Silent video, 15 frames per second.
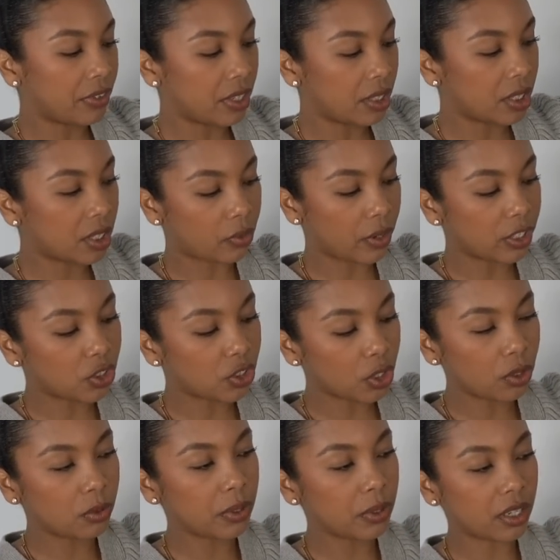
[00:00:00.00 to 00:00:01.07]
this trench
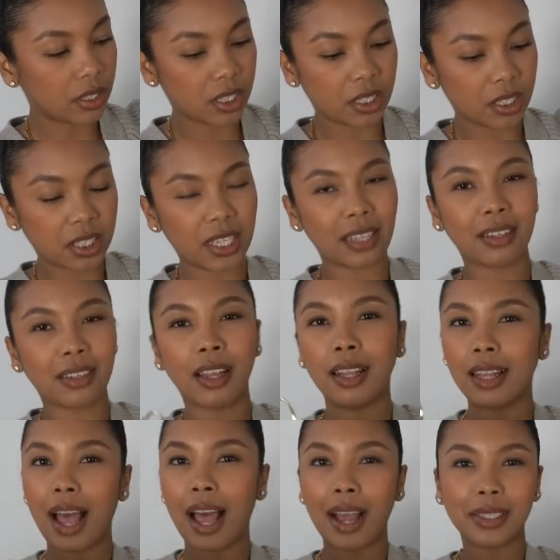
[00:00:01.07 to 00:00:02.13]
coat because it's that
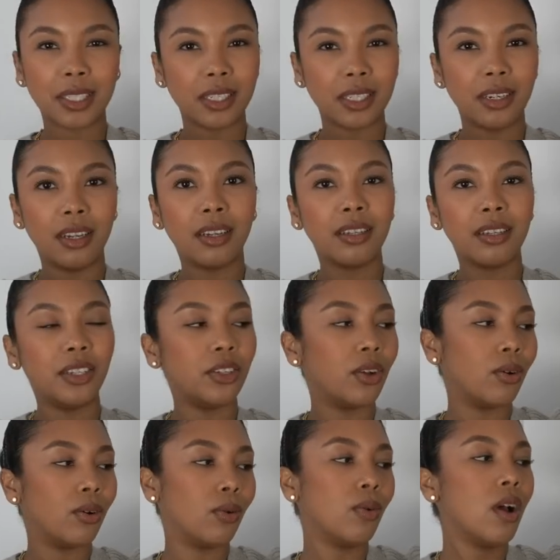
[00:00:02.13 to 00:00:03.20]
classic, you
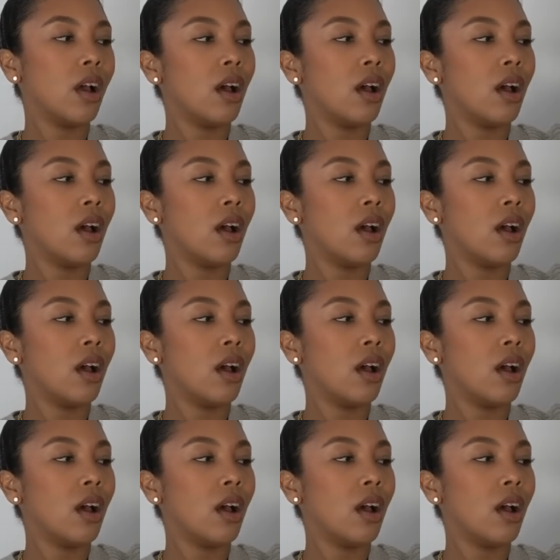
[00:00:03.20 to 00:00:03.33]
know,